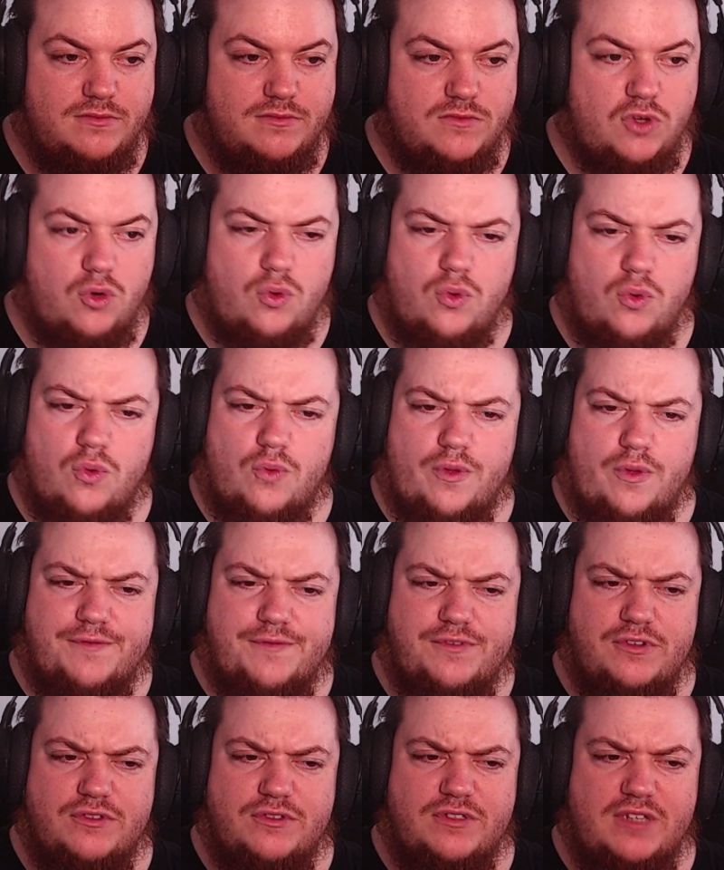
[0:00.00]
Ooh, they've
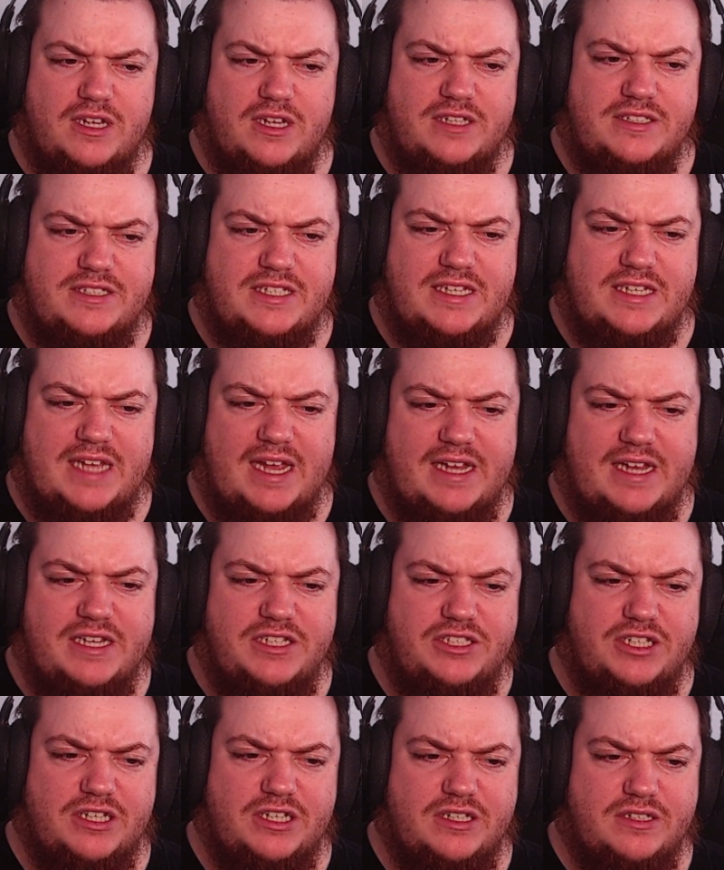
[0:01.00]
used like
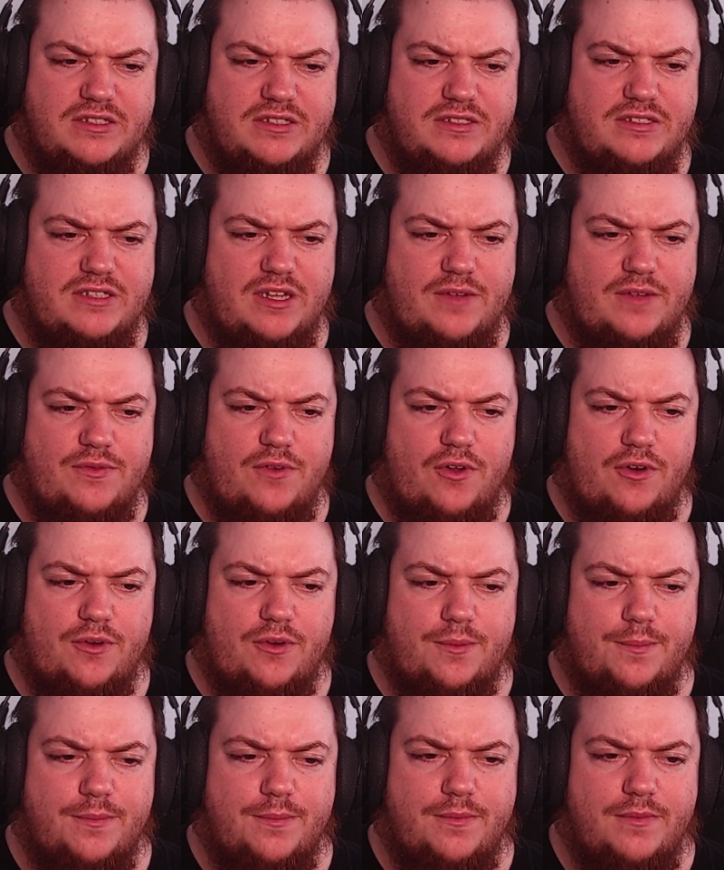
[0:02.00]
de-aging stuff on them.
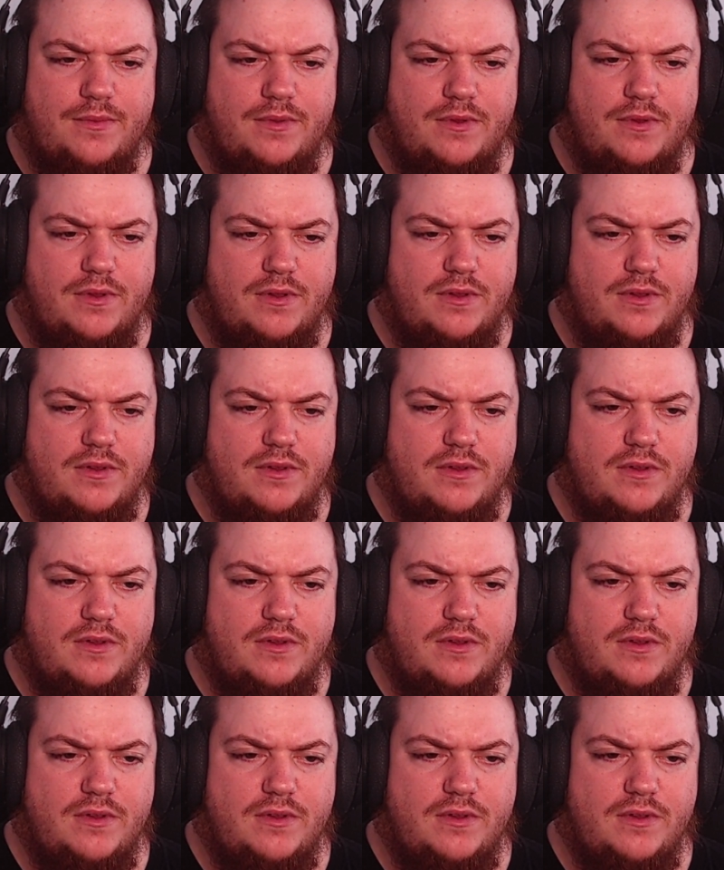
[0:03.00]
I can't explain.